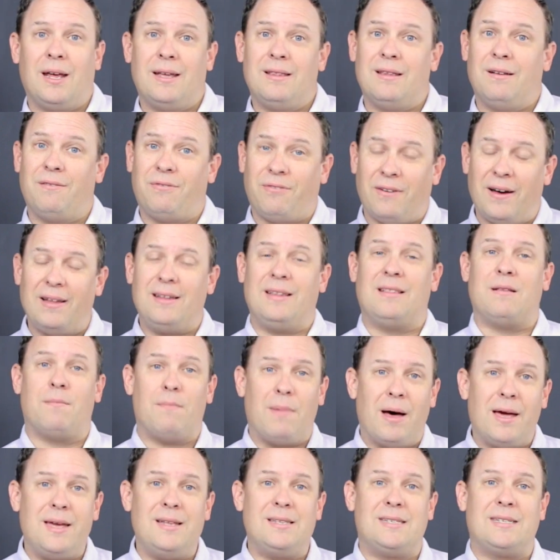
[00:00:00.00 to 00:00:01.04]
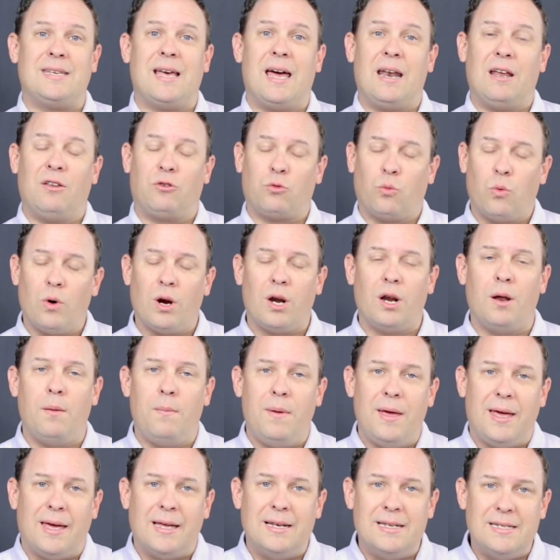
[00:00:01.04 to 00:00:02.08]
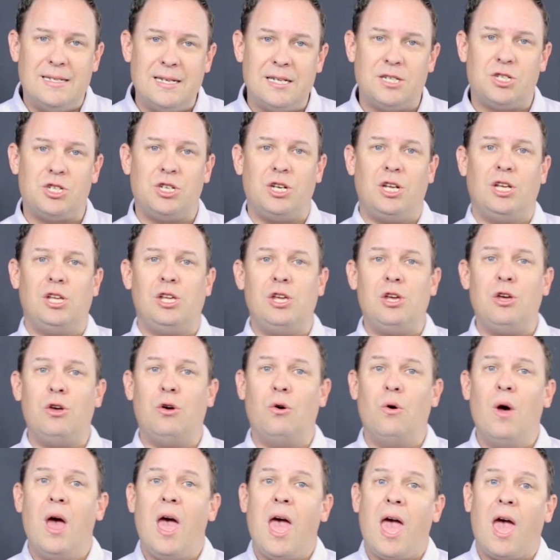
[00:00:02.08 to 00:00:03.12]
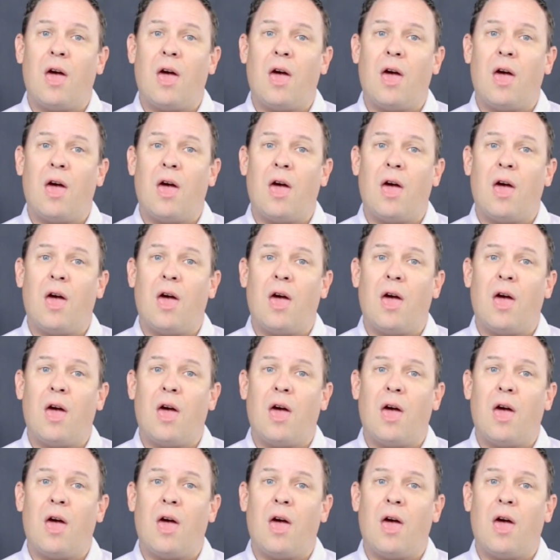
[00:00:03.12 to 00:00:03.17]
and then finally the mindset is we're going to be conditioning you